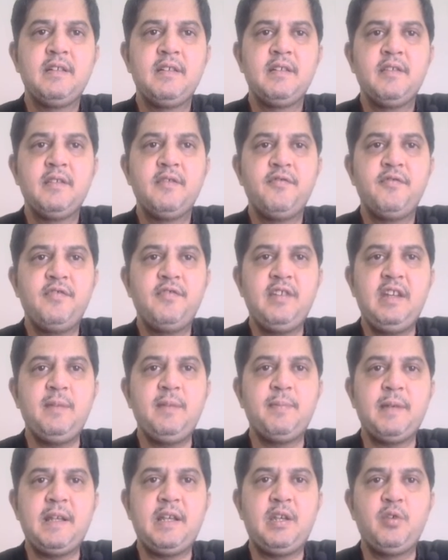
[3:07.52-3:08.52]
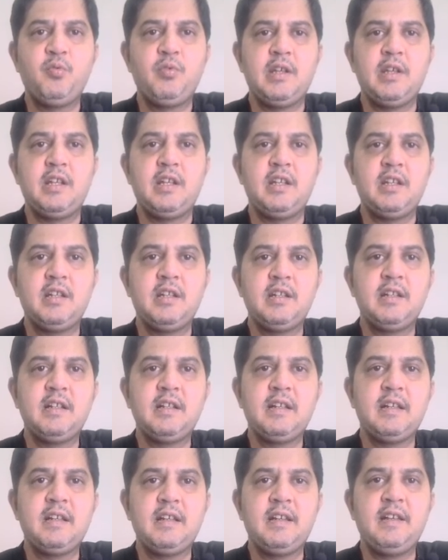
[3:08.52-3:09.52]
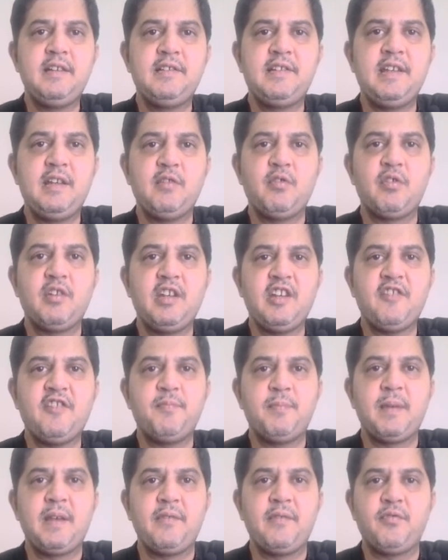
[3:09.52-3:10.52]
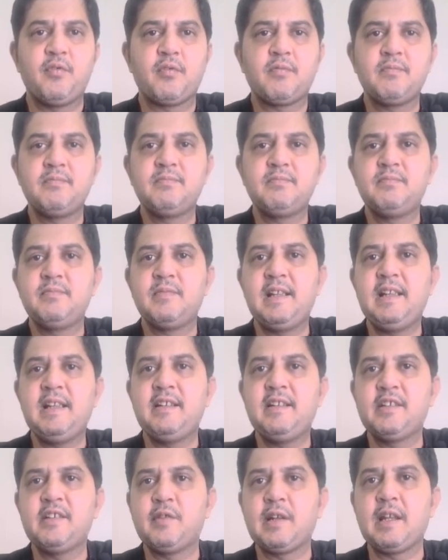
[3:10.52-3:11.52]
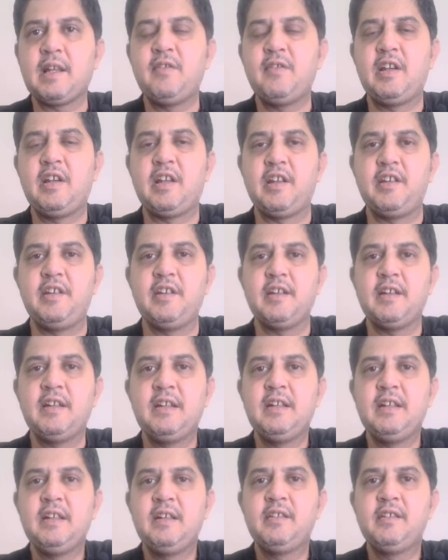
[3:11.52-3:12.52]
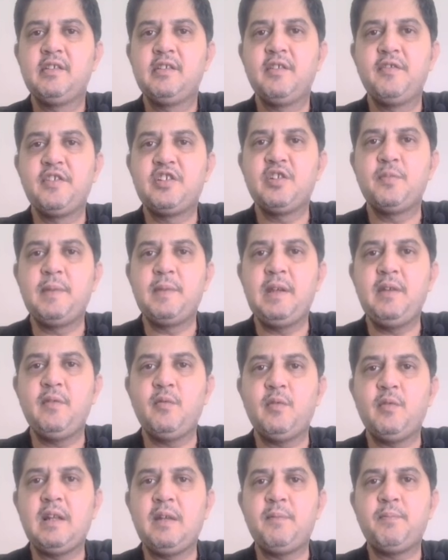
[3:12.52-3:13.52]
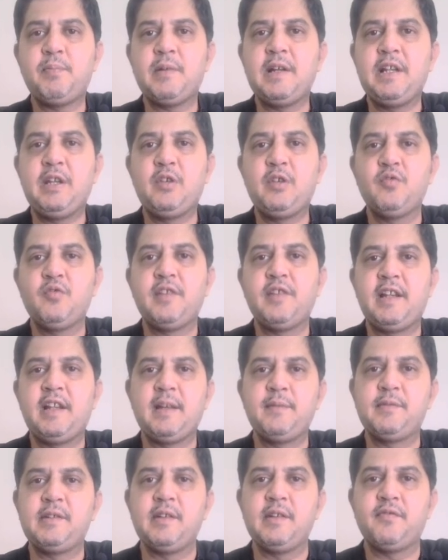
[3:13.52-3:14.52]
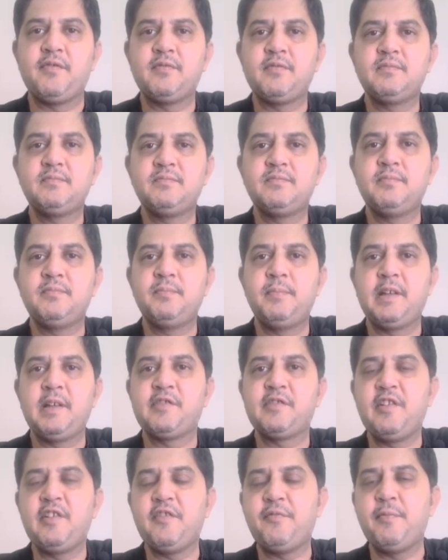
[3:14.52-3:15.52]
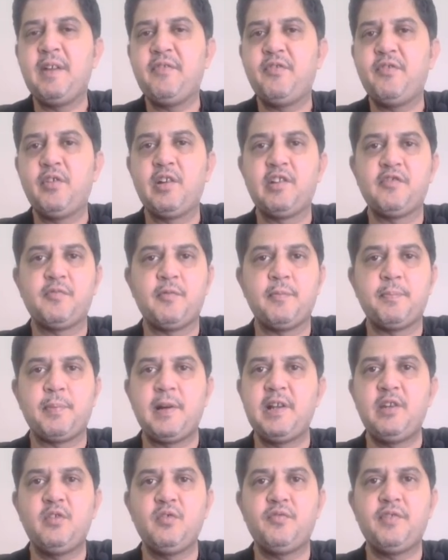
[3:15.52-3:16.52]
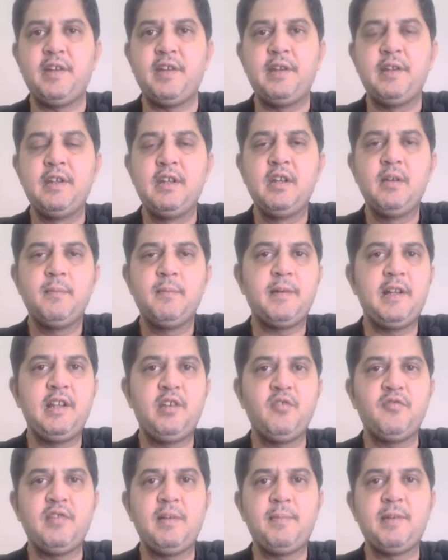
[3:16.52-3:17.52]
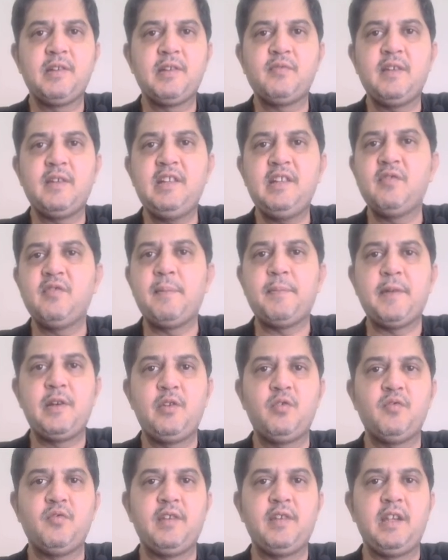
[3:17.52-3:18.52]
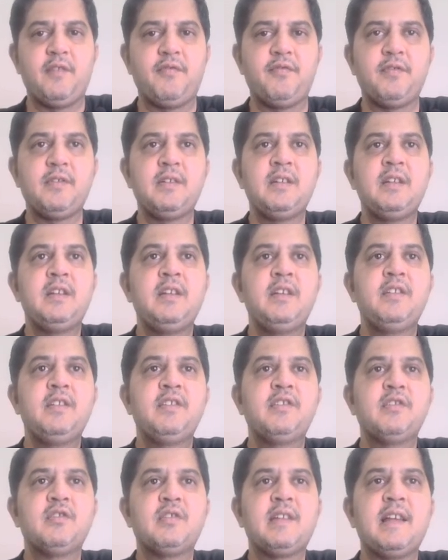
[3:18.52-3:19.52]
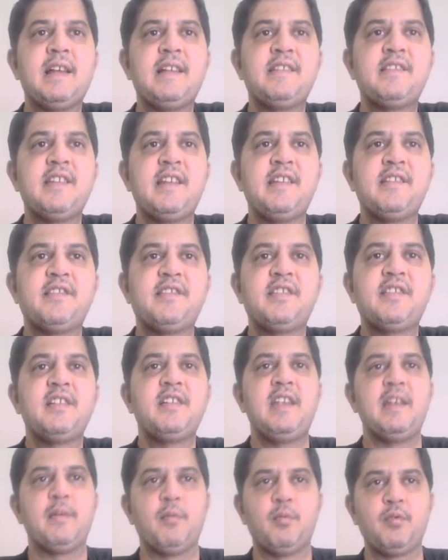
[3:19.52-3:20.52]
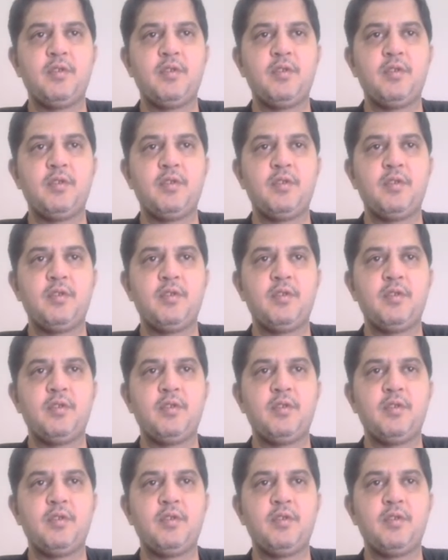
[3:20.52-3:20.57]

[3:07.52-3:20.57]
V by 2L is equal to F by 4, right? That's what I have written here. So which should be 1.25 times F, because F by 4 is 0.25. 0.25 plus 1 is 1.25 F. So the answer is A.